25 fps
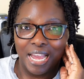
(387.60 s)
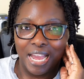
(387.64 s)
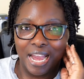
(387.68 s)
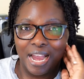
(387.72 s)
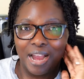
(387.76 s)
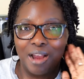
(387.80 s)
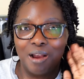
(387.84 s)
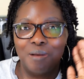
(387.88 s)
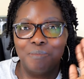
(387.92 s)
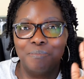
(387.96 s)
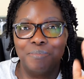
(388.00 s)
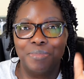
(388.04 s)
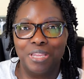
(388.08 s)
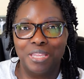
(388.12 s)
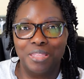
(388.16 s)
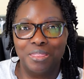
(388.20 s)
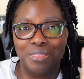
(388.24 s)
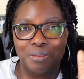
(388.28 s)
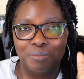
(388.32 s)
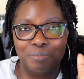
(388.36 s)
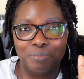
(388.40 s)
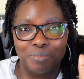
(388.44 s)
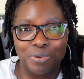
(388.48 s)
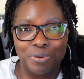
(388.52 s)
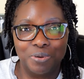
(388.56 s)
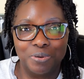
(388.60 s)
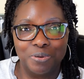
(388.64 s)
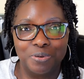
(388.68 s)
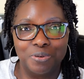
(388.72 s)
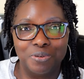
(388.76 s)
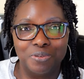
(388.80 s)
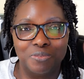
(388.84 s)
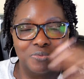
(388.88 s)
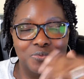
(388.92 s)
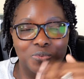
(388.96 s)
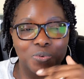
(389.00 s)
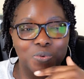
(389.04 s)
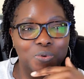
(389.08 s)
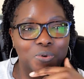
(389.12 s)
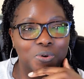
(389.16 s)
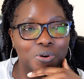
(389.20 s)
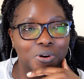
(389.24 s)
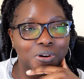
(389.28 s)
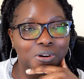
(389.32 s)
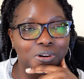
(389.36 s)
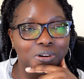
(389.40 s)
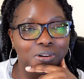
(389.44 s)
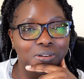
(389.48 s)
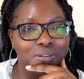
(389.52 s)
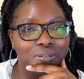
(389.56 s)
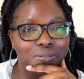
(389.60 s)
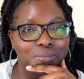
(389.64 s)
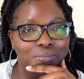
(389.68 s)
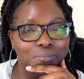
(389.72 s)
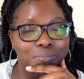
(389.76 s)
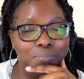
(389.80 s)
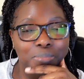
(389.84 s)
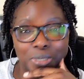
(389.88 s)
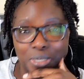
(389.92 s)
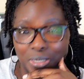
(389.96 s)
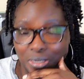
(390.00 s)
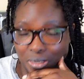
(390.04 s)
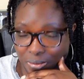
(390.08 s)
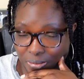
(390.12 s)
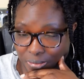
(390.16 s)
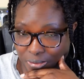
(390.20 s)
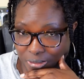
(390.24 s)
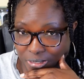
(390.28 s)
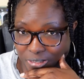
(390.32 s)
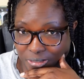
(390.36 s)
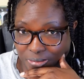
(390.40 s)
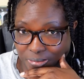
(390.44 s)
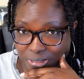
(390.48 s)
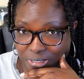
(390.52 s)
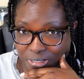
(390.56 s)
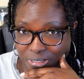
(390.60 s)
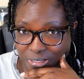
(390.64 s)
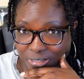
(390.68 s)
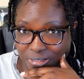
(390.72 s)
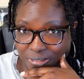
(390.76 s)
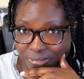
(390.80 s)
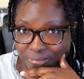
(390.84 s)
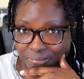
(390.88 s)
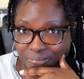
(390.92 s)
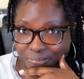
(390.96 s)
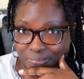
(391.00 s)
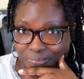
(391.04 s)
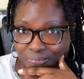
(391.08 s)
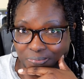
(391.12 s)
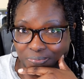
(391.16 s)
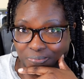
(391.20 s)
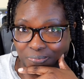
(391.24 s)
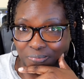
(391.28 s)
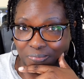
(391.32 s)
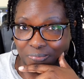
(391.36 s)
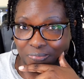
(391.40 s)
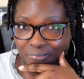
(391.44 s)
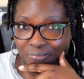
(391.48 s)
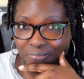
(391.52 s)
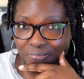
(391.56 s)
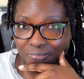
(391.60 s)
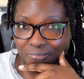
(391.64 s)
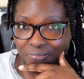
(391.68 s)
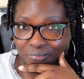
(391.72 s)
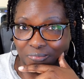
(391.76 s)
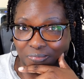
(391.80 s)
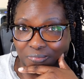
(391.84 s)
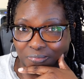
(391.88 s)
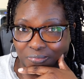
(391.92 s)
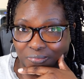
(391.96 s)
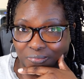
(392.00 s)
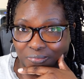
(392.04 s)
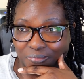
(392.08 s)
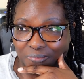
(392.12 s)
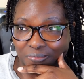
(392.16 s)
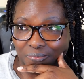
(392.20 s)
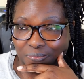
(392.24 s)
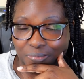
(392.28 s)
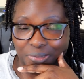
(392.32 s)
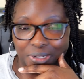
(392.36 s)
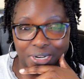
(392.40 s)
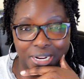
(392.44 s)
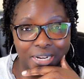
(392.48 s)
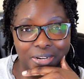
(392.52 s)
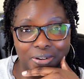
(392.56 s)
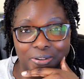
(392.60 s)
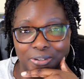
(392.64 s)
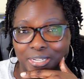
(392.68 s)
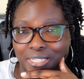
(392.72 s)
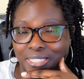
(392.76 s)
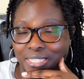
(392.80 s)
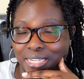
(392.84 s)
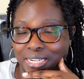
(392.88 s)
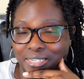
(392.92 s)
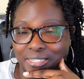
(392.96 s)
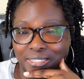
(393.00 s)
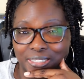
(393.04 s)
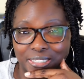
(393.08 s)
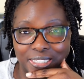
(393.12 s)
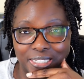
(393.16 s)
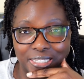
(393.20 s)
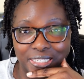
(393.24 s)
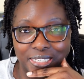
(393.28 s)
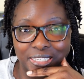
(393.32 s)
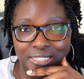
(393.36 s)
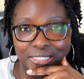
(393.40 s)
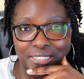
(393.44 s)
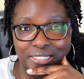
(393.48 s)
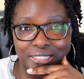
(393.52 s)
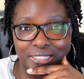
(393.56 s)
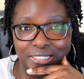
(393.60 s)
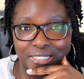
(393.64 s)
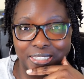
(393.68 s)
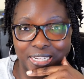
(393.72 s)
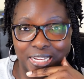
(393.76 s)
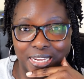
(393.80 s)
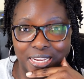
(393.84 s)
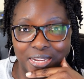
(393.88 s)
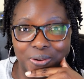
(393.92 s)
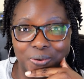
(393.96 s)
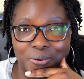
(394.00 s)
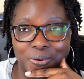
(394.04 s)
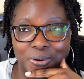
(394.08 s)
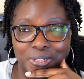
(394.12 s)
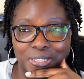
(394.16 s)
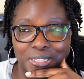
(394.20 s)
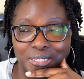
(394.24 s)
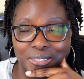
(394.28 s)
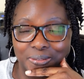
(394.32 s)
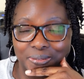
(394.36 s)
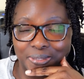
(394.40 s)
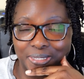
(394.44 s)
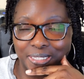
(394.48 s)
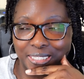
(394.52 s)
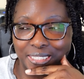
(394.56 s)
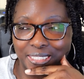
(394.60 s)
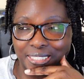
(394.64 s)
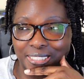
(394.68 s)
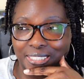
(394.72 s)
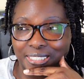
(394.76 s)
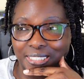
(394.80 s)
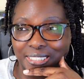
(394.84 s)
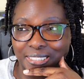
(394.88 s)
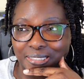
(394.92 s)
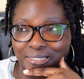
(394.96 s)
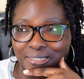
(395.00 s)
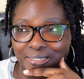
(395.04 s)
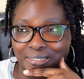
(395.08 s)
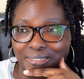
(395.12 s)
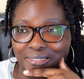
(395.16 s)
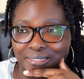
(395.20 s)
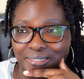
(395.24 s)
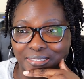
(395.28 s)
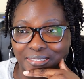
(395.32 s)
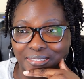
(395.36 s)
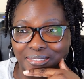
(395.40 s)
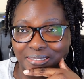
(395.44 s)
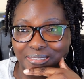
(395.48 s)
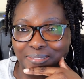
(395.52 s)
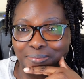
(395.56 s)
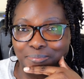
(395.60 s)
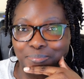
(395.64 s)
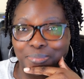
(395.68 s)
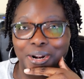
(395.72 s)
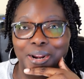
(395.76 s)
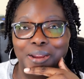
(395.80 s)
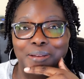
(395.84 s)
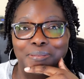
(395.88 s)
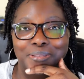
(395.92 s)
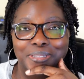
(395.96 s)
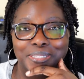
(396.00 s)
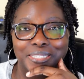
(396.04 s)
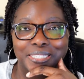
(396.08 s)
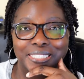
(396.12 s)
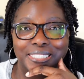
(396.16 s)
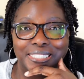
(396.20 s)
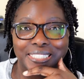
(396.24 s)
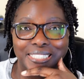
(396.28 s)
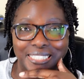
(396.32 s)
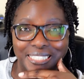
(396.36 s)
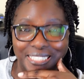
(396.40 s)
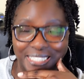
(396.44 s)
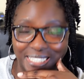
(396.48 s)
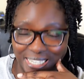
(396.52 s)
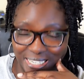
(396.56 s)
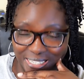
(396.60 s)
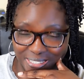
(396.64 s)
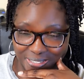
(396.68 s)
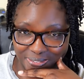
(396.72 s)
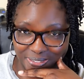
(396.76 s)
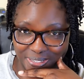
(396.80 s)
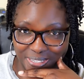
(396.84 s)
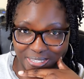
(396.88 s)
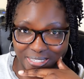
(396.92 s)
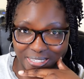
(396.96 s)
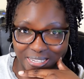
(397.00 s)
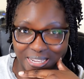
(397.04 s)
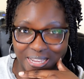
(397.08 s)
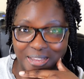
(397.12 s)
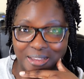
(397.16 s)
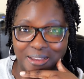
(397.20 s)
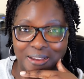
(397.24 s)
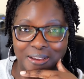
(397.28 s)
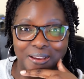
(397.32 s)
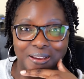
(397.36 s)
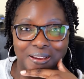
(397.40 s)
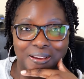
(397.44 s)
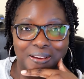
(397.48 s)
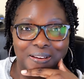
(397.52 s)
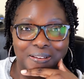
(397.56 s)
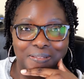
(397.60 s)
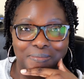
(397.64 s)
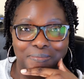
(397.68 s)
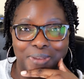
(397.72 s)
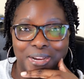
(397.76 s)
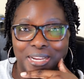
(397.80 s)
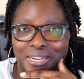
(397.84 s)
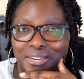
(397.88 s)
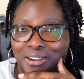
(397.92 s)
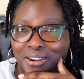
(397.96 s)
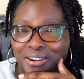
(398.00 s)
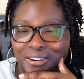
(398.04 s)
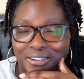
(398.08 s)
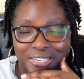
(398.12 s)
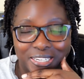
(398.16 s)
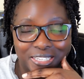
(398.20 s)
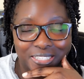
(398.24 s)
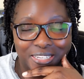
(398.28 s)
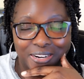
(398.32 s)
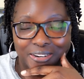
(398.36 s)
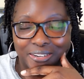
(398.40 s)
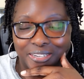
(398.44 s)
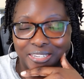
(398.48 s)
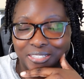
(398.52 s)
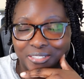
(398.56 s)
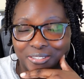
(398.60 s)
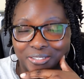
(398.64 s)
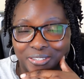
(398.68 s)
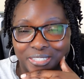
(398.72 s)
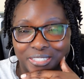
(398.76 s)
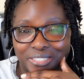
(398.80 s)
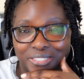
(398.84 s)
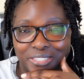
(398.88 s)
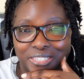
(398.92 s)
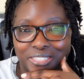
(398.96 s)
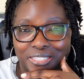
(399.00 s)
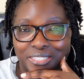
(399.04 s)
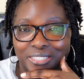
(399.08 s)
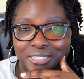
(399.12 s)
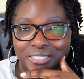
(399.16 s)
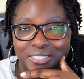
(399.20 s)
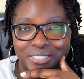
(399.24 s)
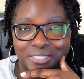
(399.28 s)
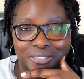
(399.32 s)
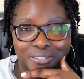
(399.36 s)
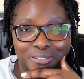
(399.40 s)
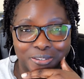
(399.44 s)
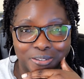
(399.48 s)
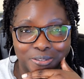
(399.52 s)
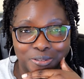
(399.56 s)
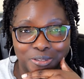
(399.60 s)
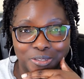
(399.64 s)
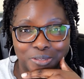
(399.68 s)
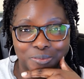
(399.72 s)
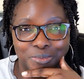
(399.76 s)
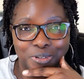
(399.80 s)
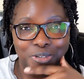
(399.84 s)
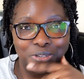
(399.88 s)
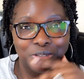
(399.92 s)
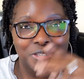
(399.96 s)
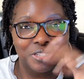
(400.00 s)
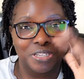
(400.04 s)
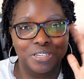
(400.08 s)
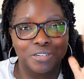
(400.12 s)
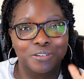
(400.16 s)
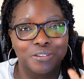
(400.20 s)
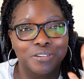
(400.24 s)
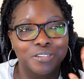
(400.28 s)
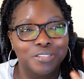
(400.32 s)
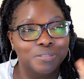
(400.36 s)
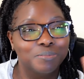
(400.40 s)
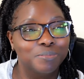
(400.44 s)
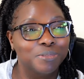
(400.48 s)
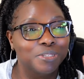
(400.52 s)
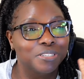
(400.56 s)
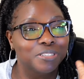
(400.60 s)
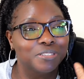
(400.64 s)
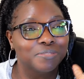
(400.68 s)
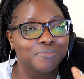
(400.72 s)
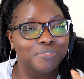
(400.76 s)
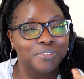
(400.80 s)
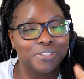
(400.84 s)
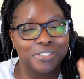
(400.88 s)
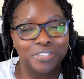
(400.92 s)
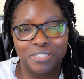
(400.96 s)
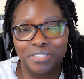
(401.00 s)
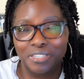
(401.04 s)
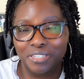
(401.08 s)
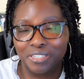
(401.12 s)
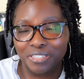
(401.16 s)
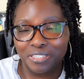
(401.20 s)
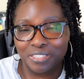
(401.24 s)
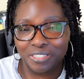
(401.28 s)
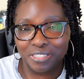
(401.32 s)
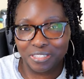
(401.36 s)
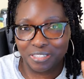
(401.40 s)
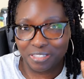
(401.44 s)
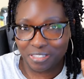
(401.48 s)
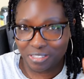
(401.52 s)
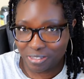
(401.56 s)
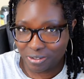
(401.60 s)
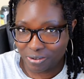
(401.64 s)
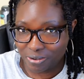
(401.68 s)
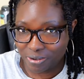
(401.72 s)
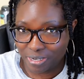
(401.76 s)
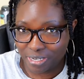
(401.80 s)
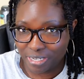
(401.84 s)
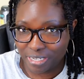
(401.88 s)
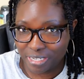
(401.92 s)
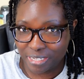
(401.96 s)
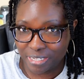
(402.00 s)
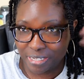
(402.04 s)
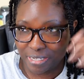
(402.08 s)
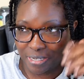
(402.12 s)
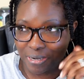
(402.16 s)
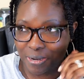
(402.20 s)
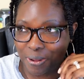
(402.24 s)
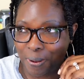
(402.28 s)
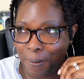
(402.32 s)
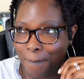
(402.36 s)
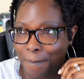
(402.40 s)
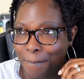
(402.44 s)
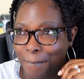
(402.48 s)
I'm in the mood for putting up Christmas stuff. But I know that's not gonna get done today or this weekend. Probably next week. My daughter has already started listening to Christmas music. Christmas for us started